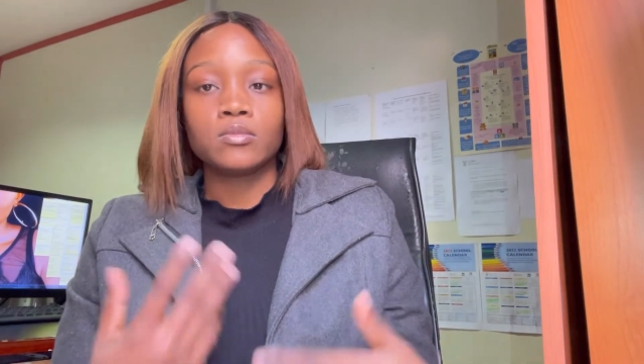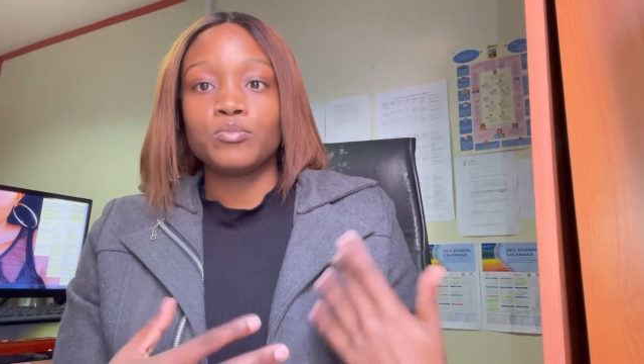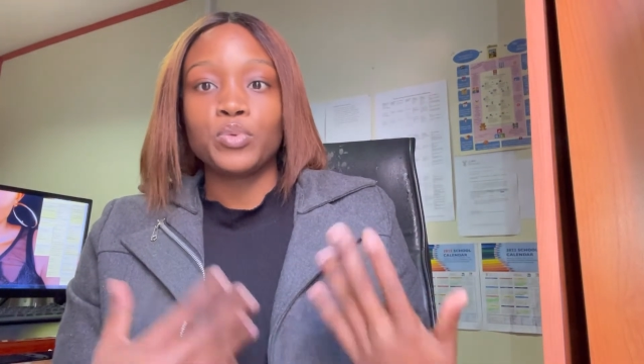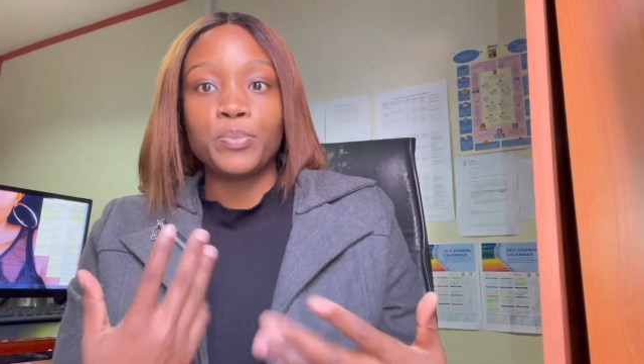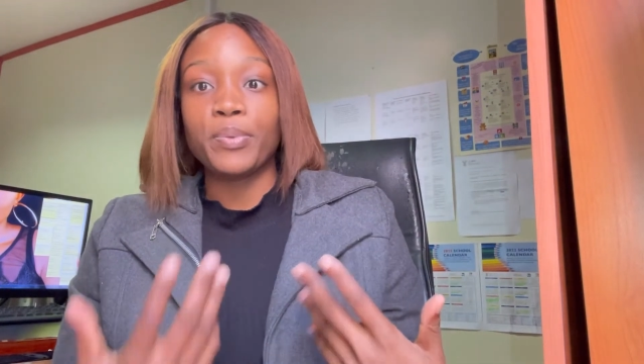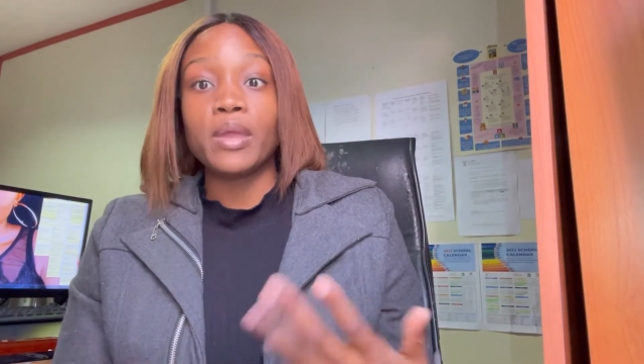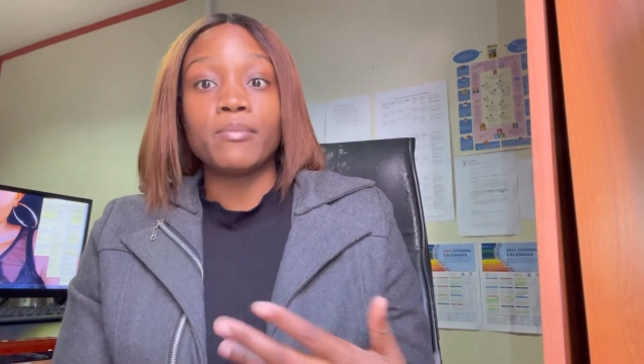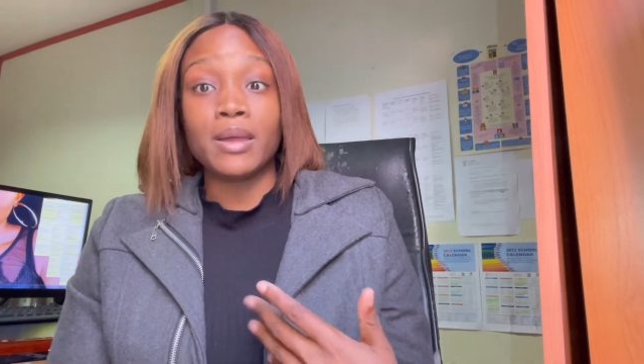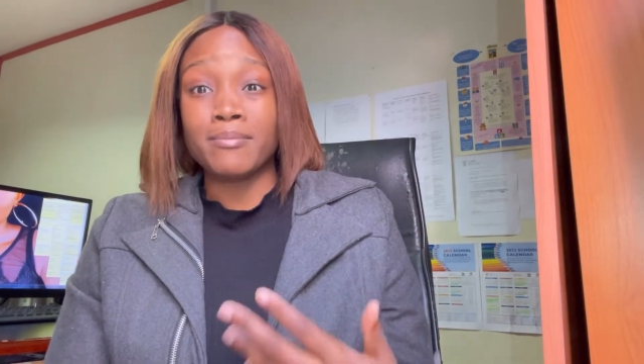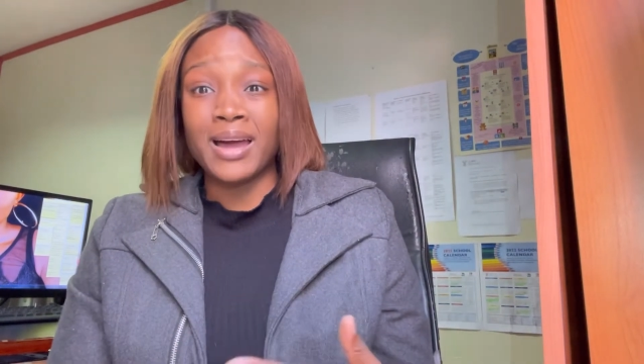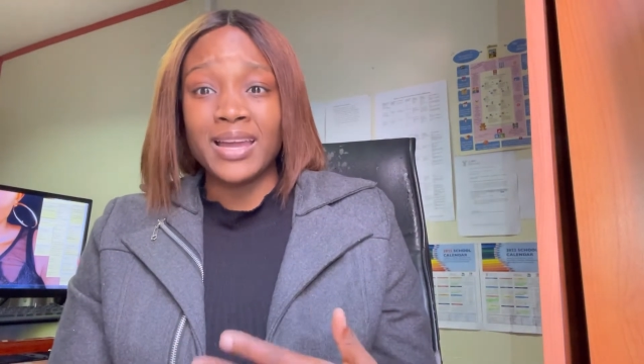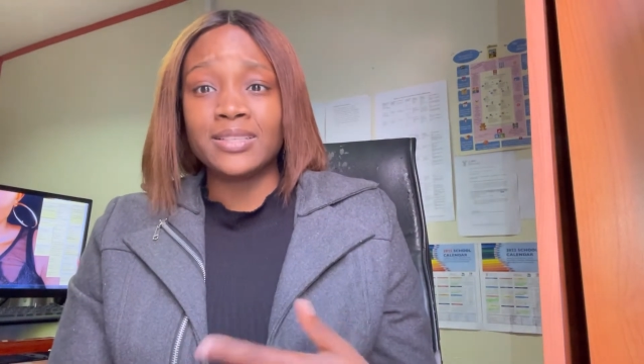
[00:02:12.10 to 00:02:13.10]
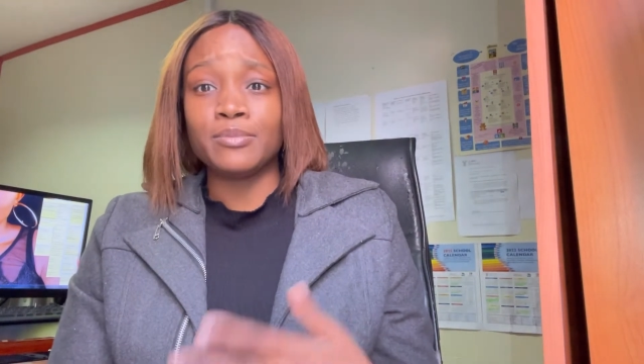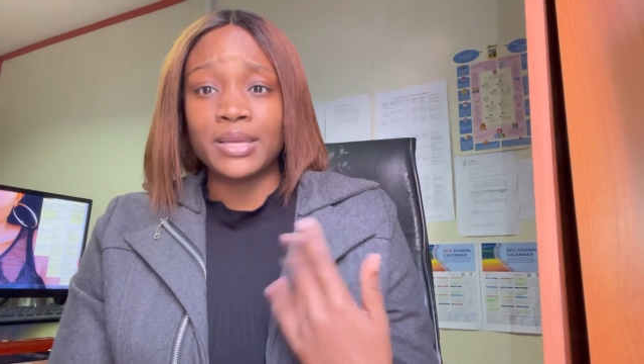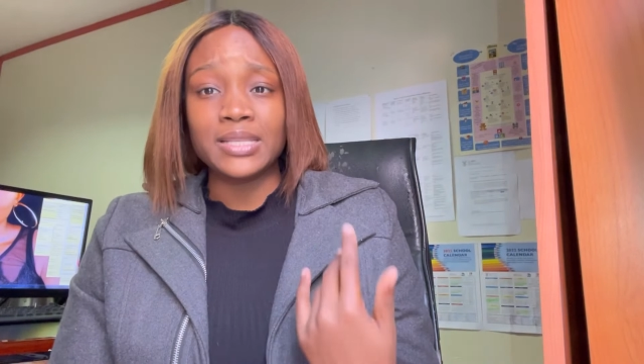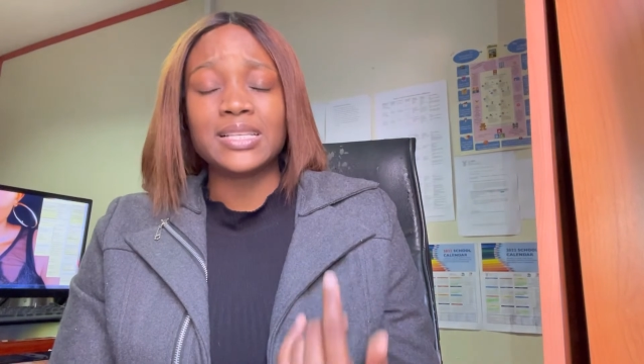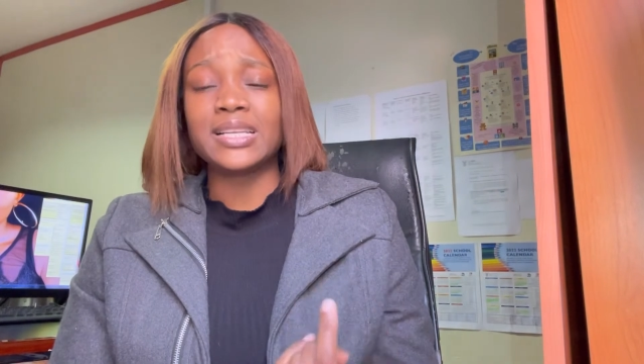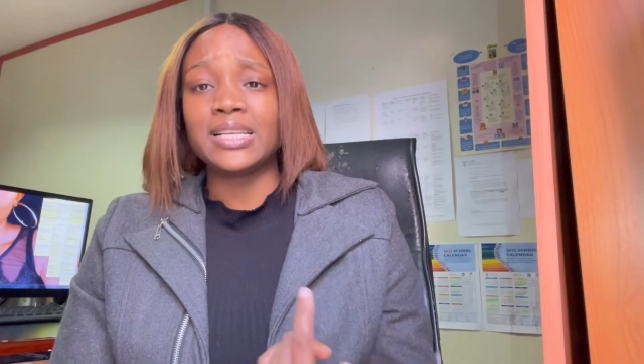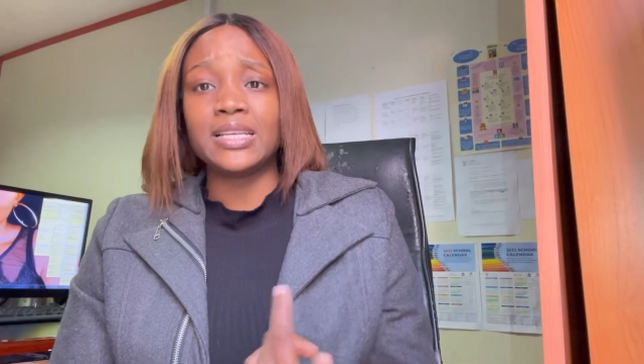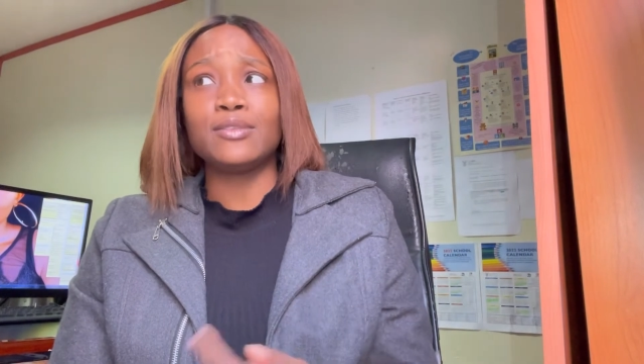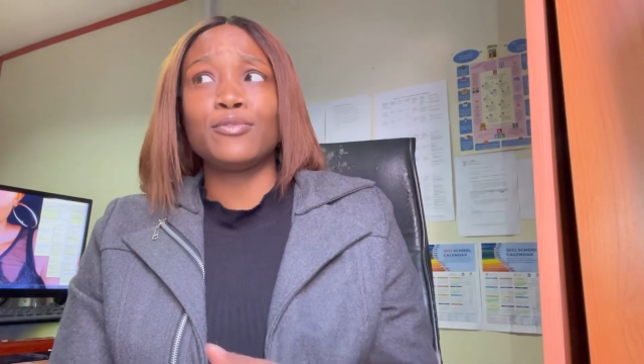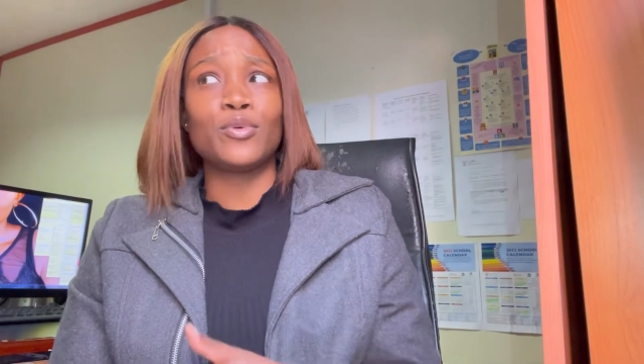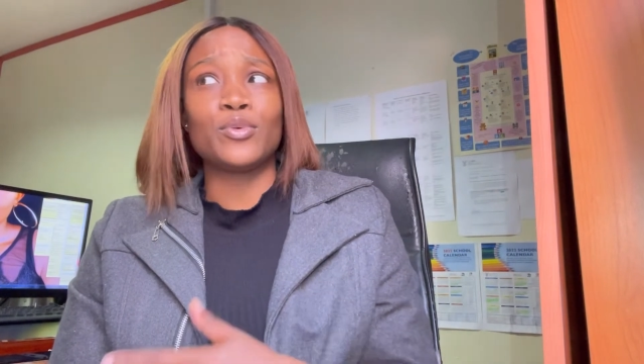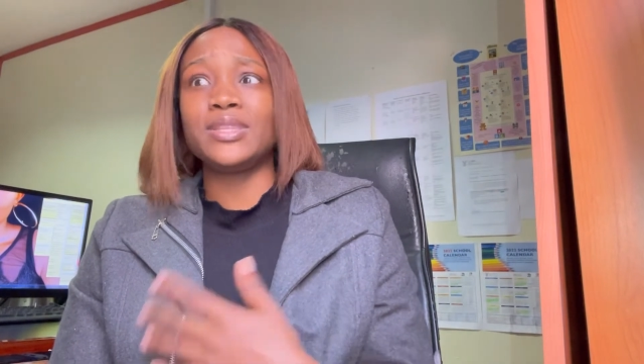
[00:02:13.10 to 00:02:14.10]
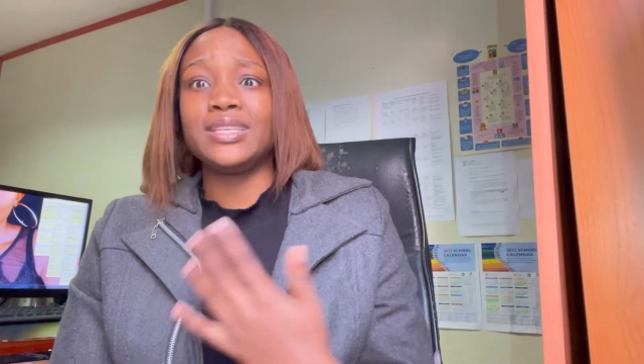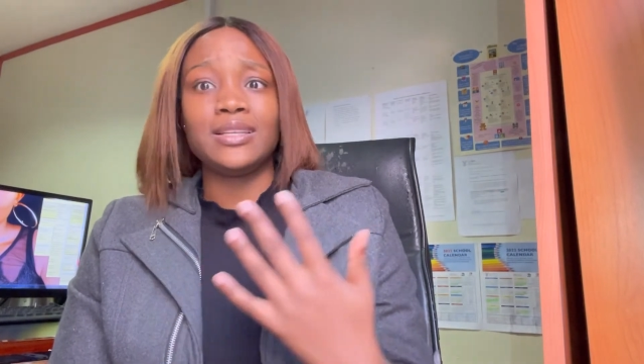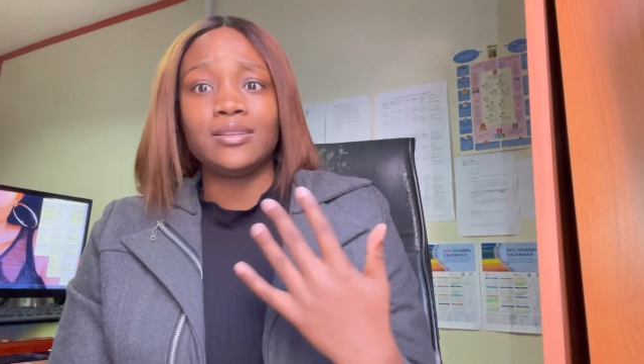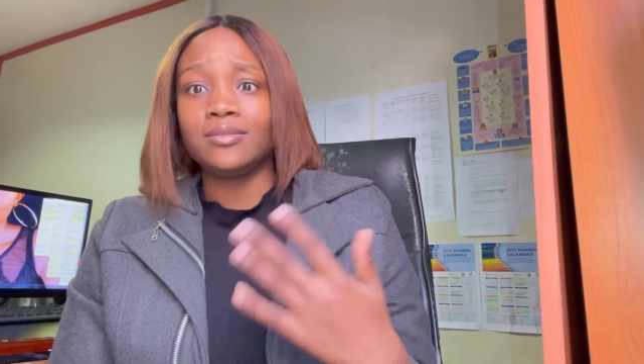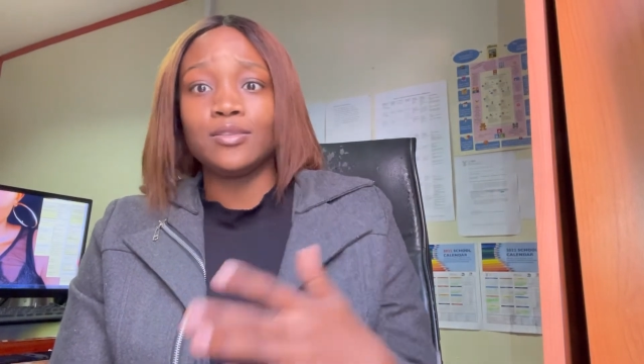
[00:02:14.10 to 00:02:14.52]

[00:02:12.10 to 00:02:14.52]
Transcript: prepare my mind mentally for the